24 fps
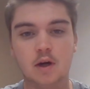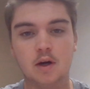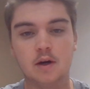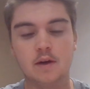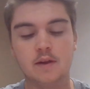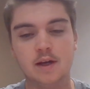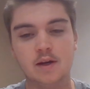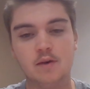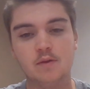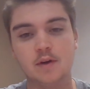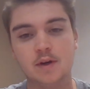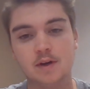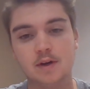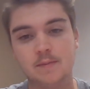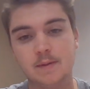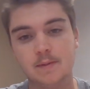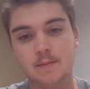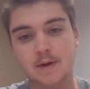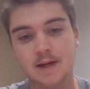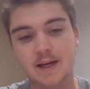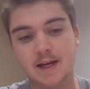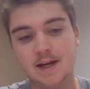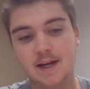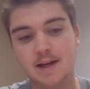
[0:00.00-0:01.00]
Are they going to be
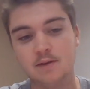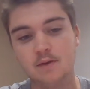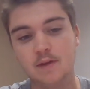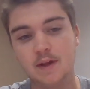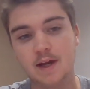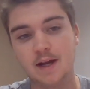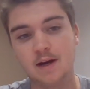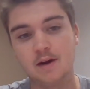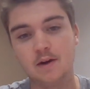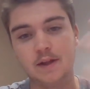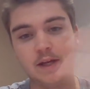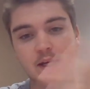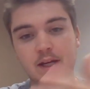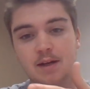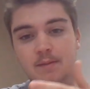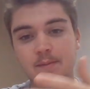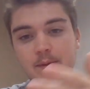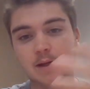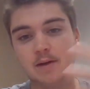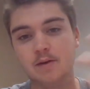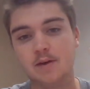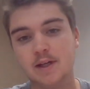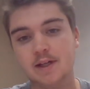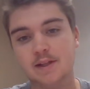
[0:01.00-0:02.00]
able to handle that? Are they going to
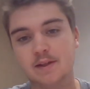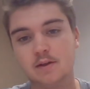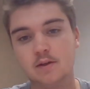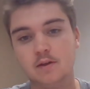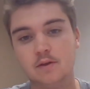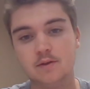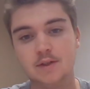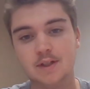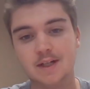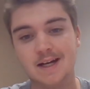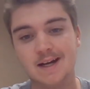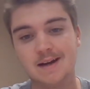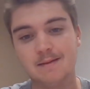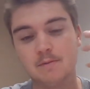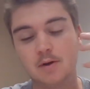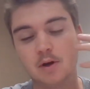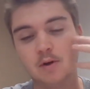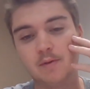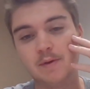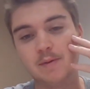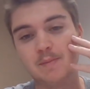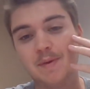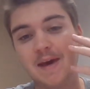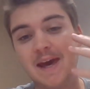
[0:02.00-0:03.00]
be able to get their own job?
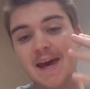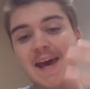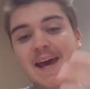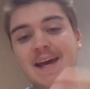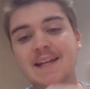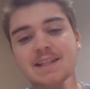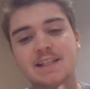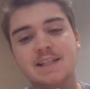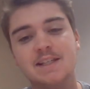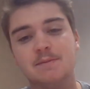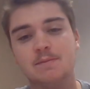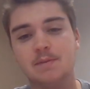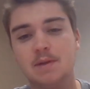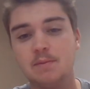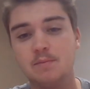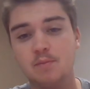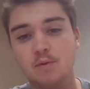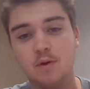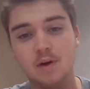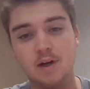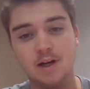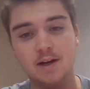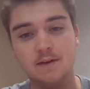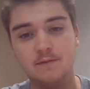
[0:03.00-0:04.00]
Are we paying these
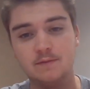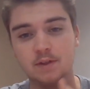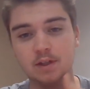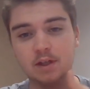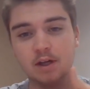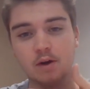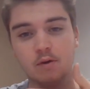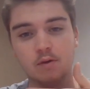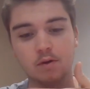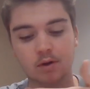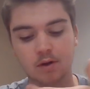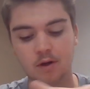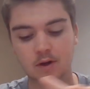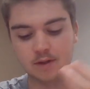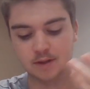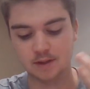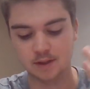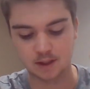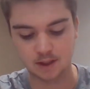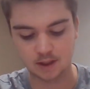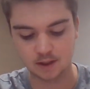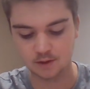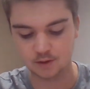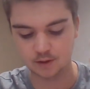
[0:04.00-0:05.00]
people enough to go across
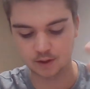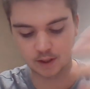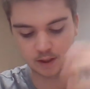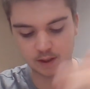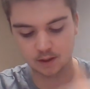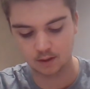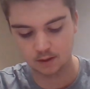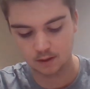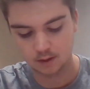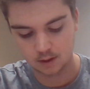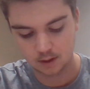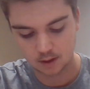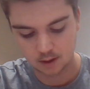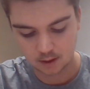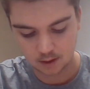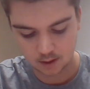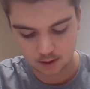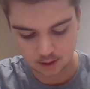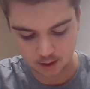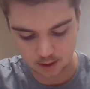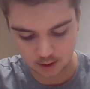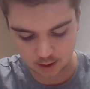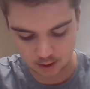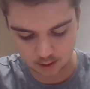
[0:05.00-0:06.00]
the country?
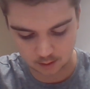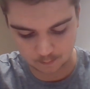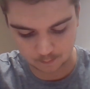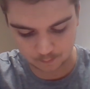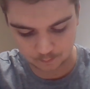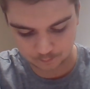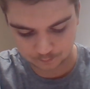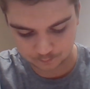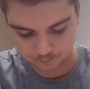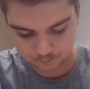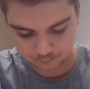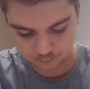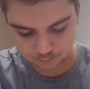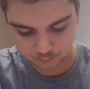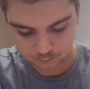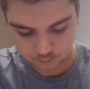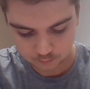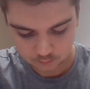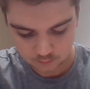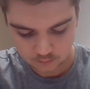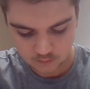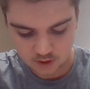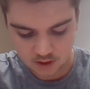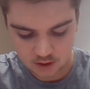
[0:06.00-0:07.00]
Um,
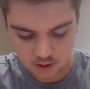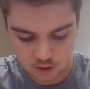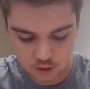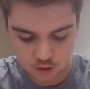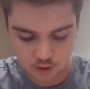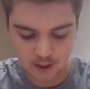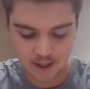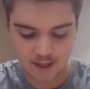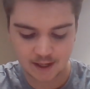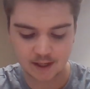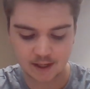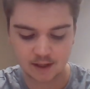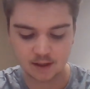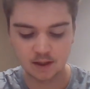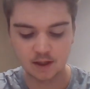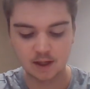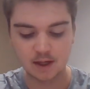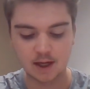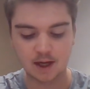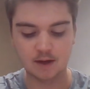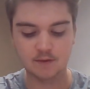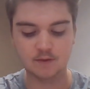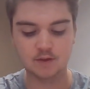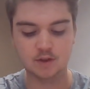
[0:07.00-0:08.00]
Training,
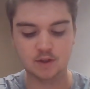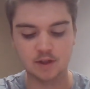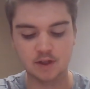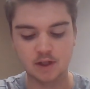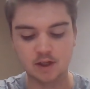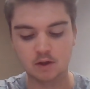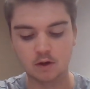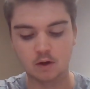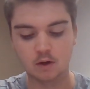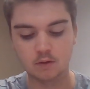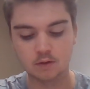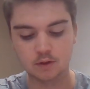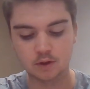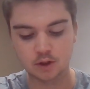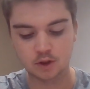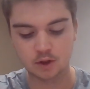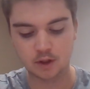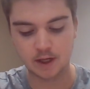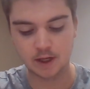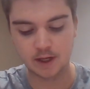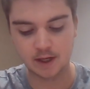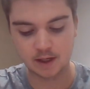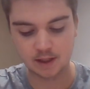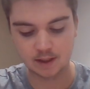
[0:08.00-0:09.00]
obviously, you need culture
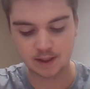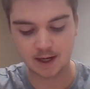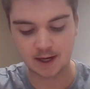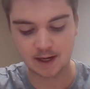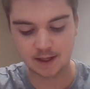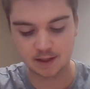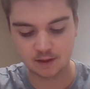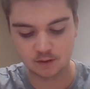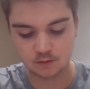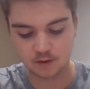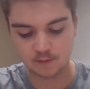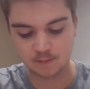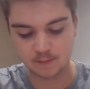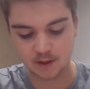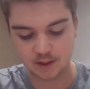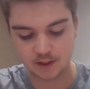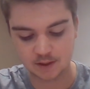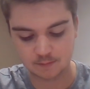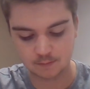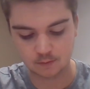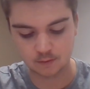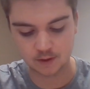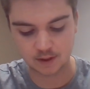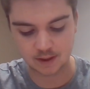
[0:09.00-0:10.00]
training, 9 to 12
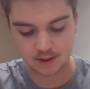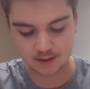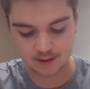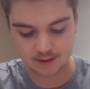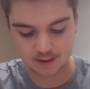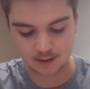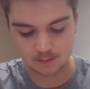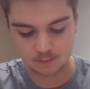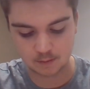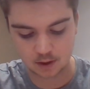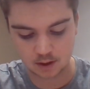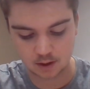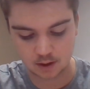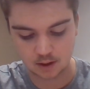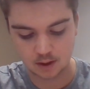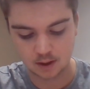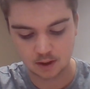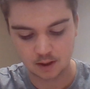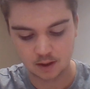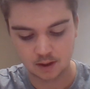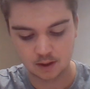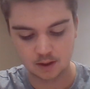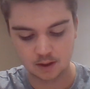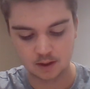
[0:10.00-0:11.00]
months before the assignment.
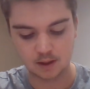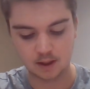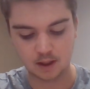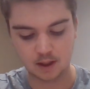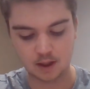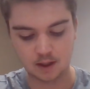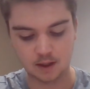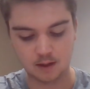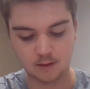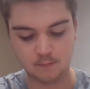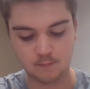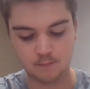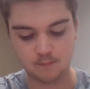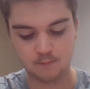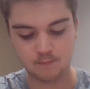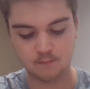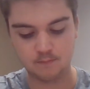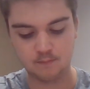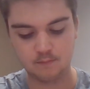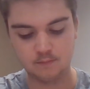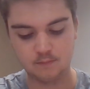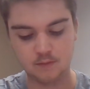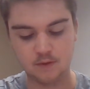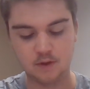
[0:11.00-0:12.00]
Um,
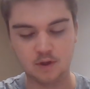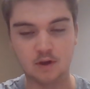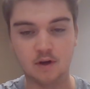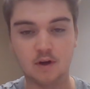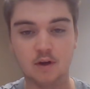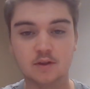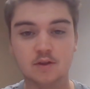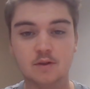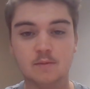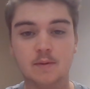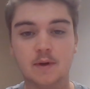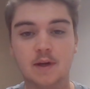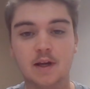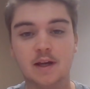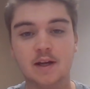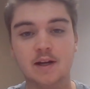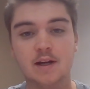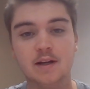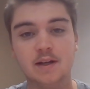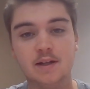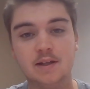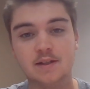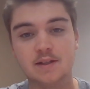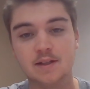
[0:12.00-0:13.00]
you're also probably
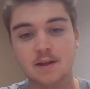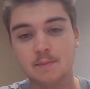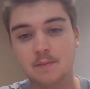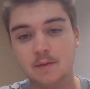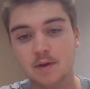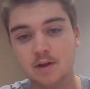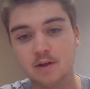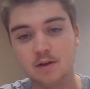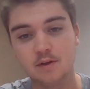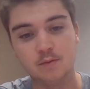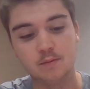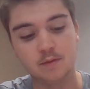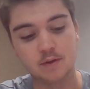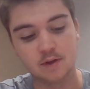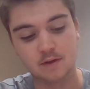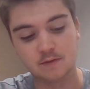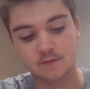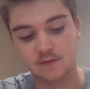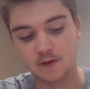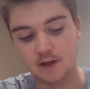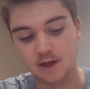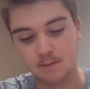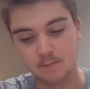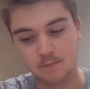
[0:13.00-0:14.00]
going to need something to do with
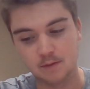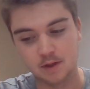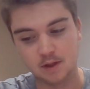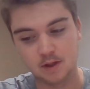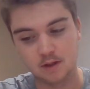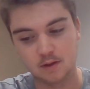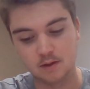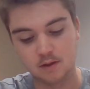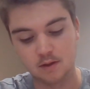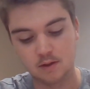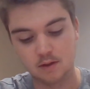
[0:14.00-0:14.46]
your family.